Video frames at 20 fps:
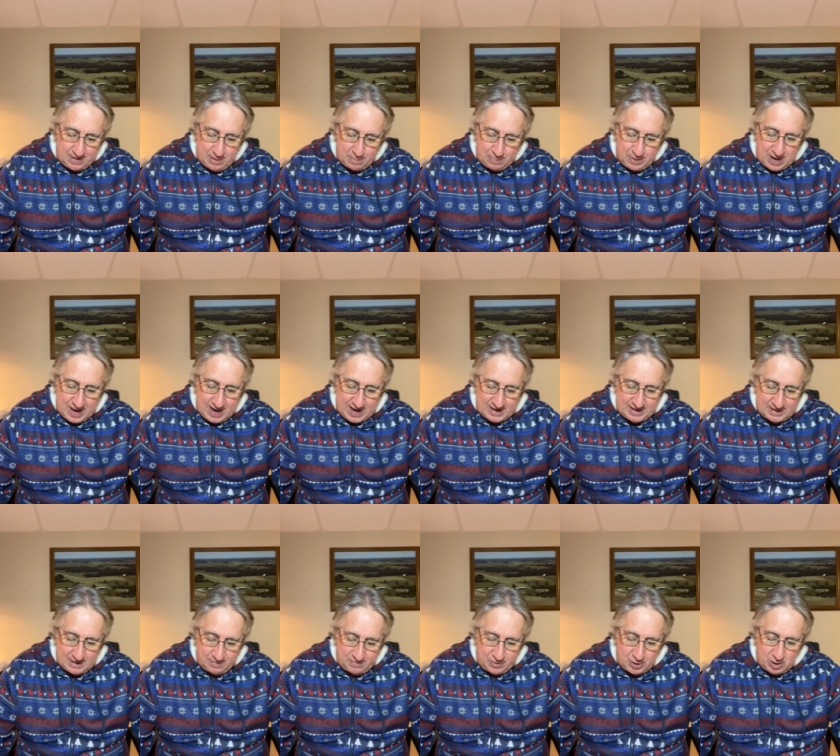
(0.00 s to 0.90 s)
by the
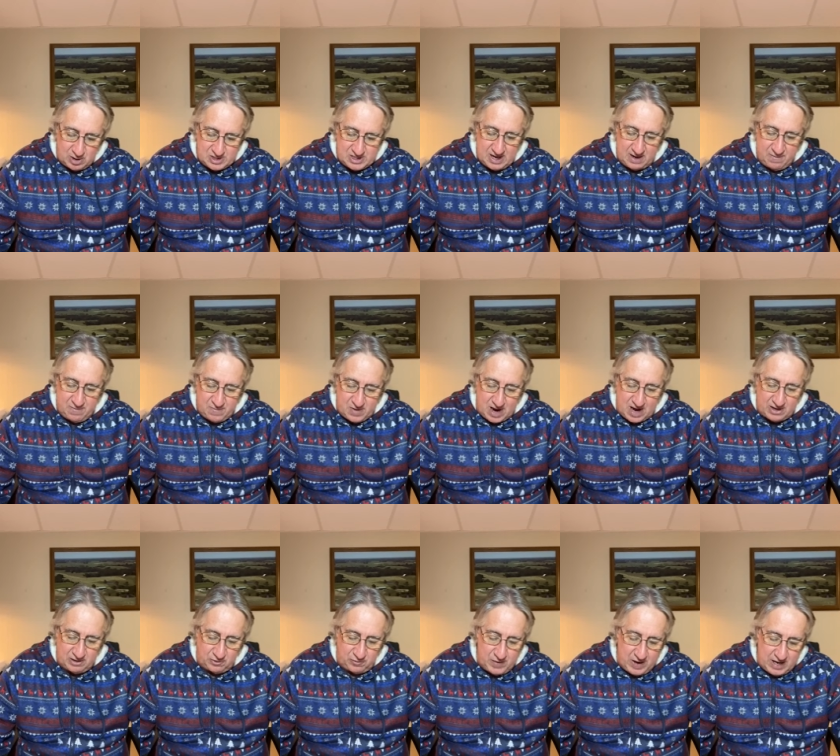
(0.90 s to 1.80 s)
plant. If there is a
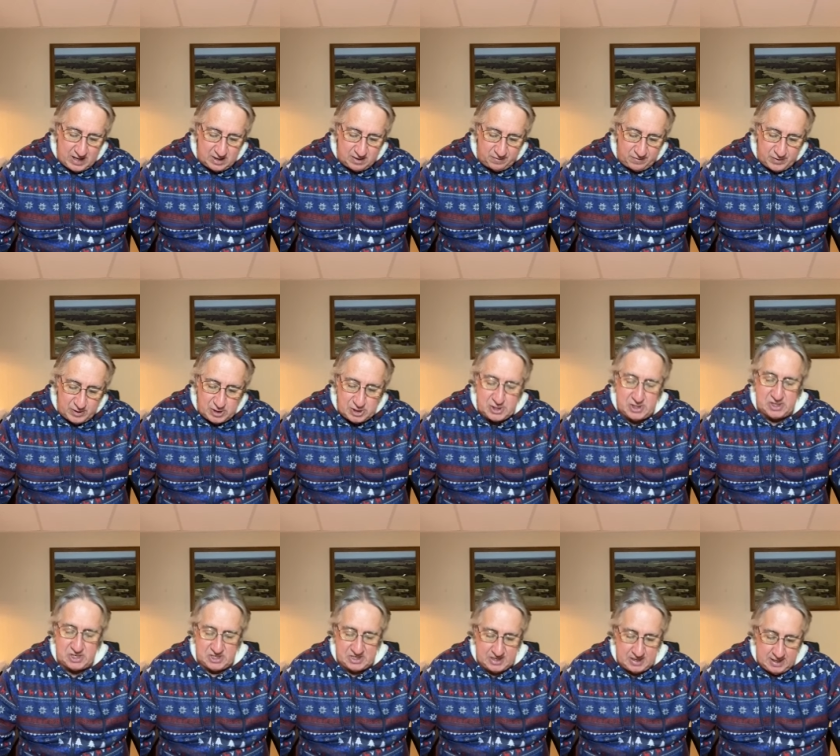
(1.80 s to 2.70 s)
phosphate
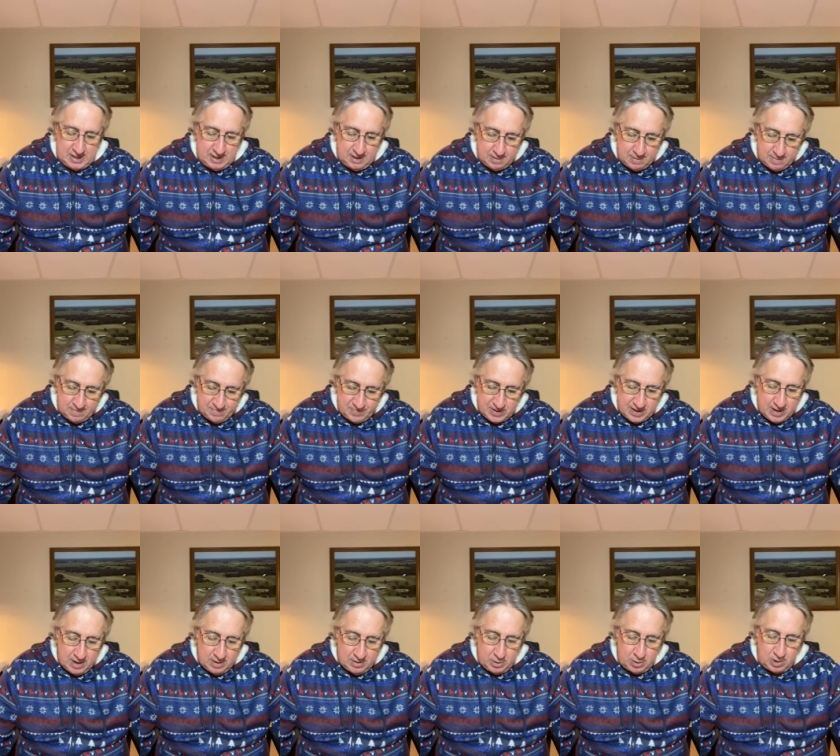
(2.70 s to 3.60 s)
deficiency,
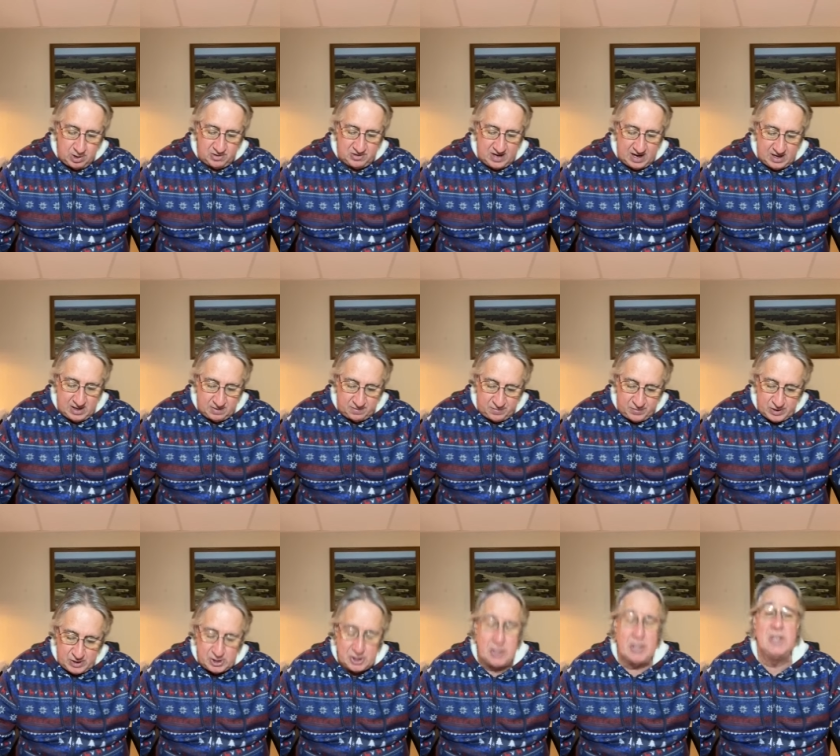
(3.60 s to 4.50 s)
there is a
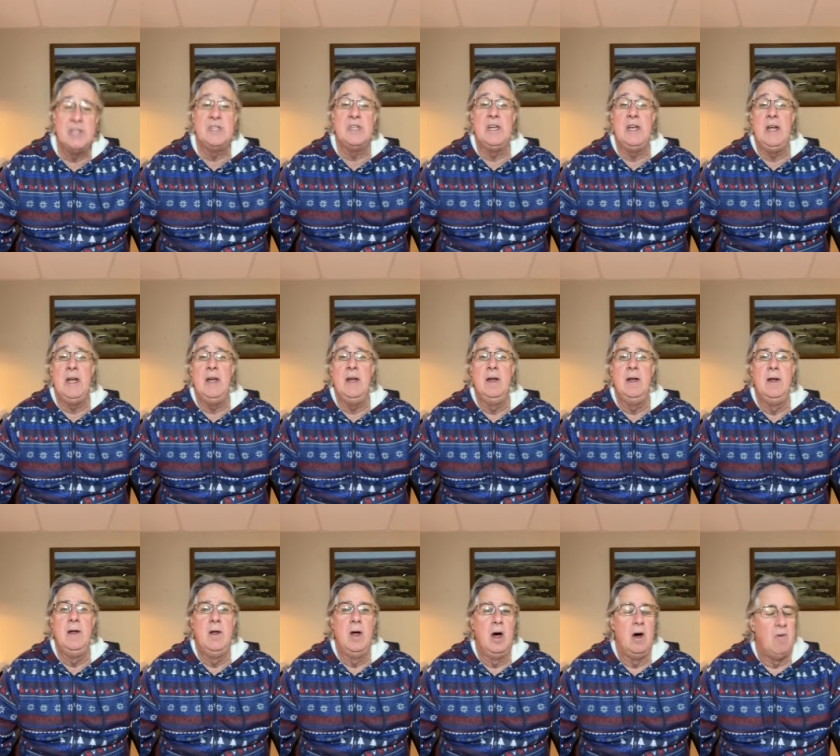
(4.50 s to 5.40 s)
deficiency
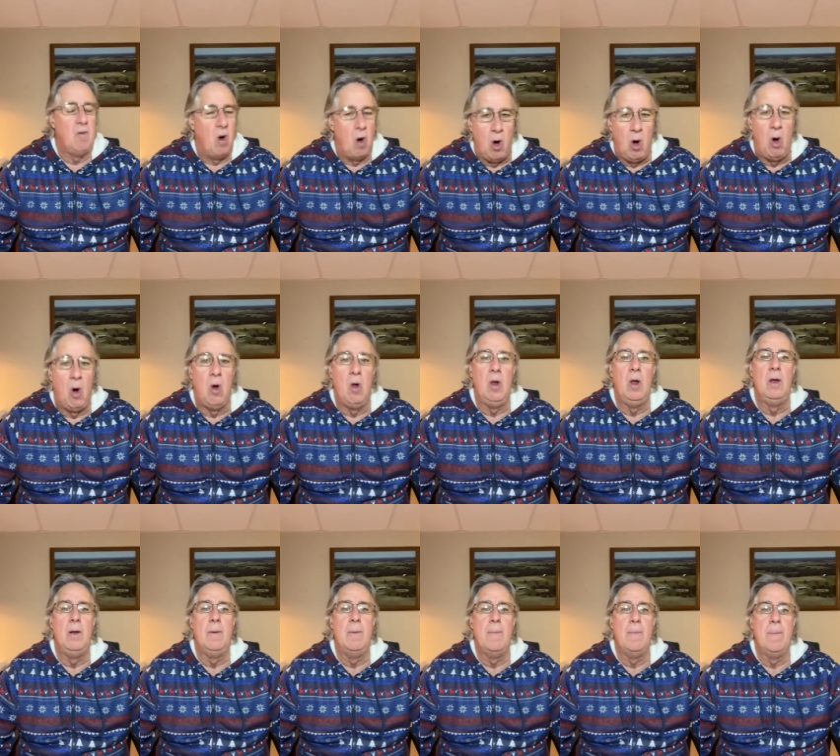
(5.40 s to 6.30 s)
of
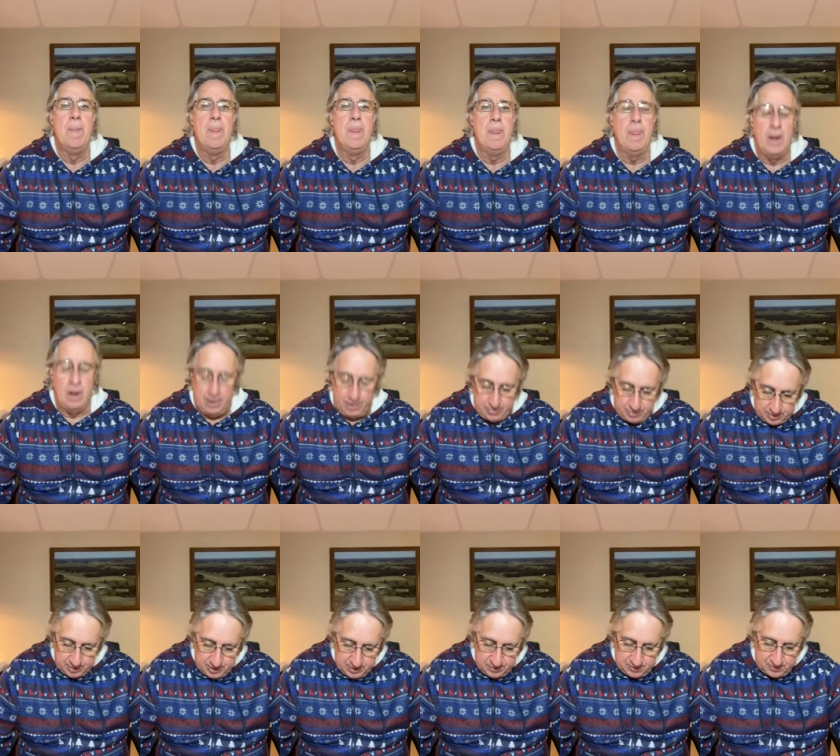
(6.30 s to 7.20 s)
all
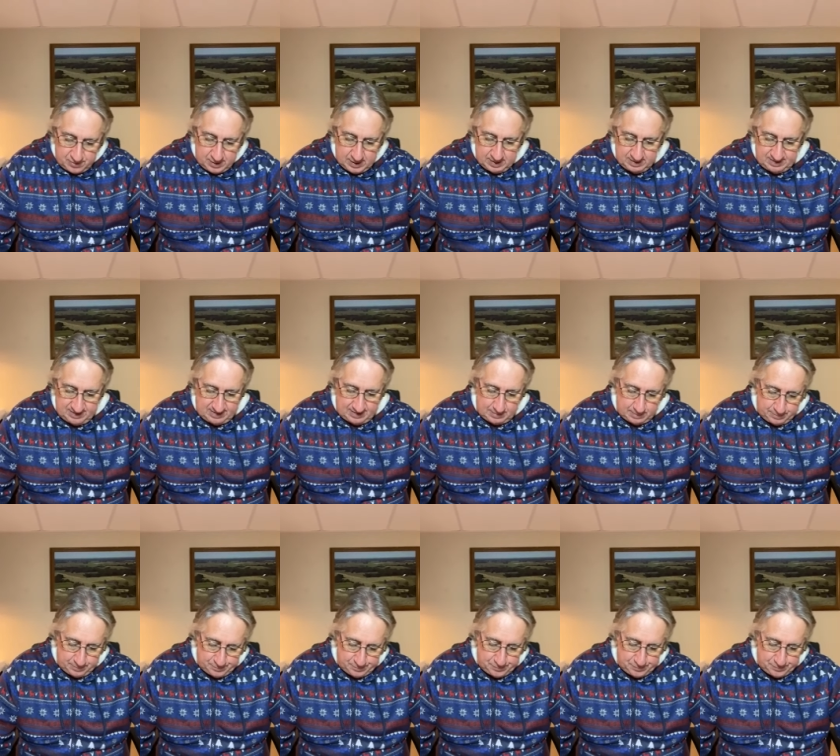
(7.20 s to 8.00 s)
other nutrients.